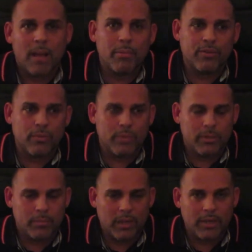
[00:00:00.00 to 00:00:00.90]
Happened to
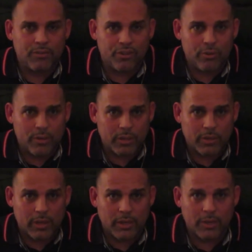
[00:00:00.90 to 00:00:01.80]
me playing Geo
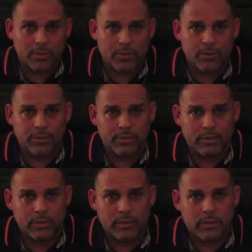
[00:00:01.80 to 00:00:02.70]
at King of the Courts
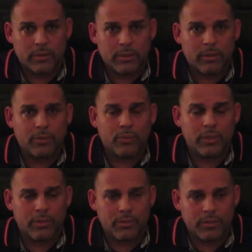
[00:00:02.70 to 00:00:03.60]
in
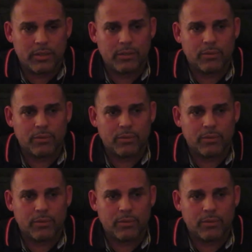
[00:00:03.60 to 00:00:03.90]
2013.